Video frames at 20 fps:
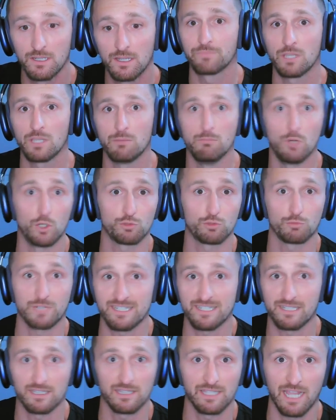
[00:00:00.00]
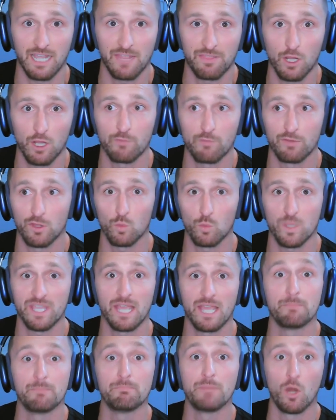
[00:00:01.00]
Most recently, I think over the
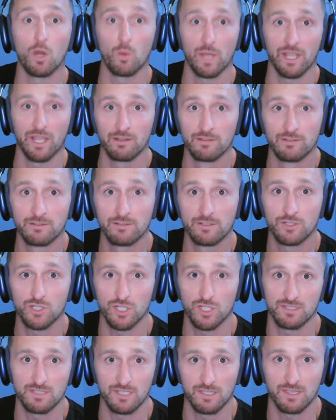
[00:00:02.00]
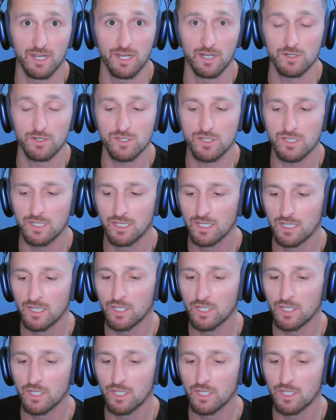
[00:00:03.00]
weekend, Boeing just did theirs.